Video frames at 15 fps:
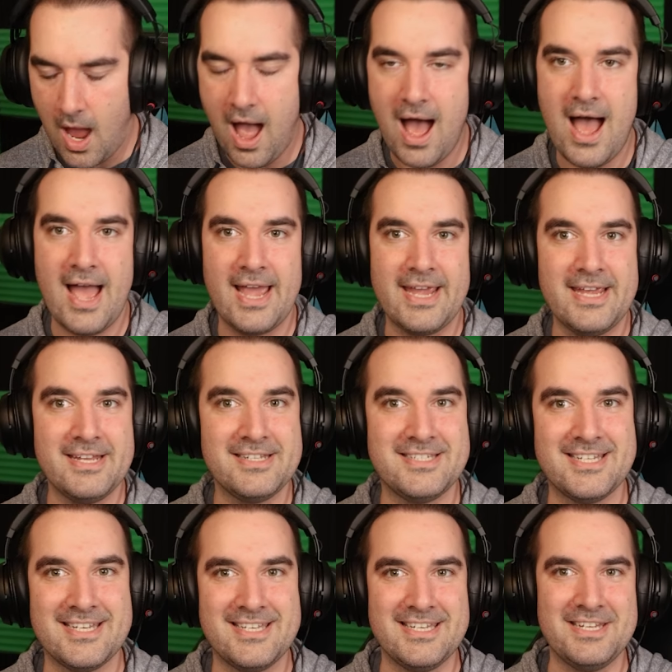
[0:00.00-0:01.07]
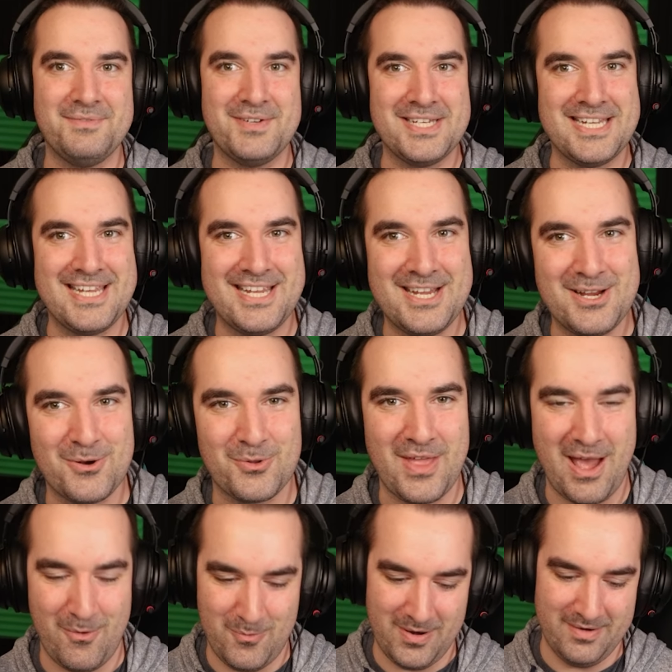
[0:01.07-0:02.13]
I didn't even hear
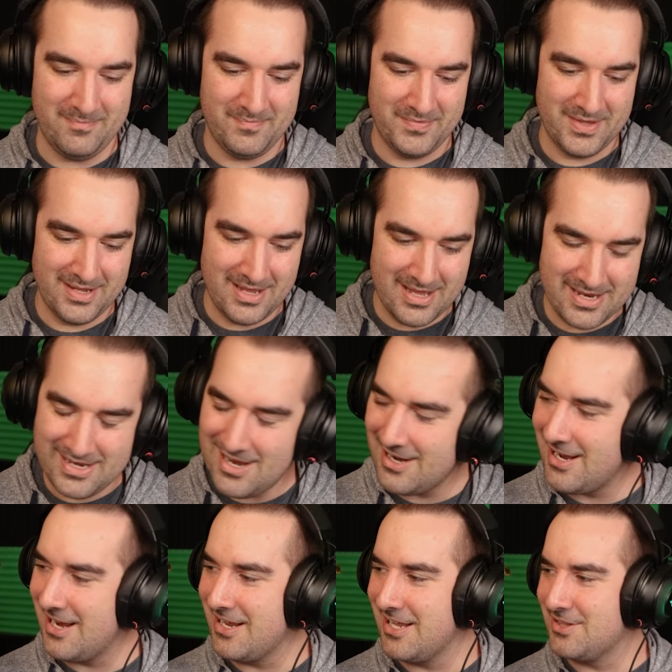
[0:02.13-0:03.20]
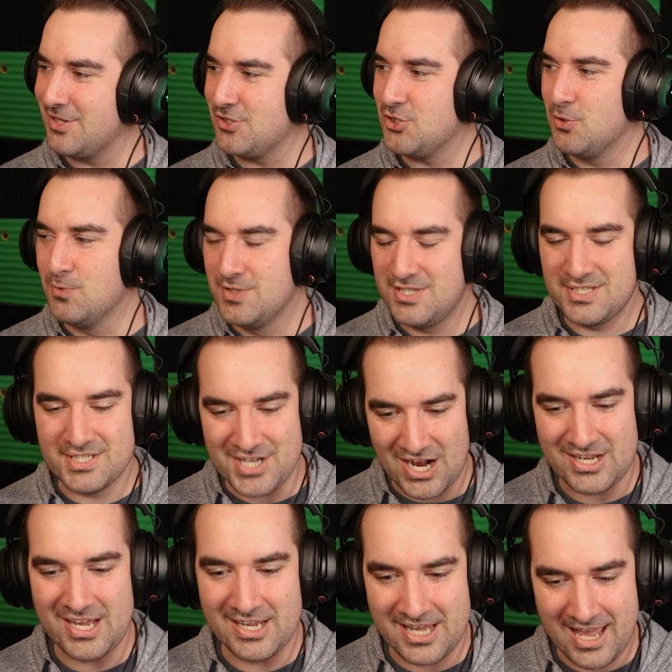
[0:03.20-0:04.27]
that one. Now I gotta get the two
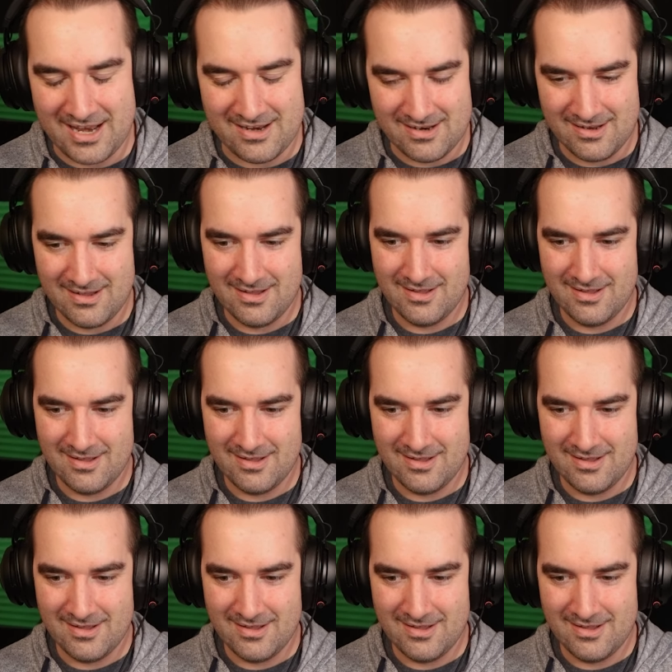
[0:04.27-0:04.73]
stuck again.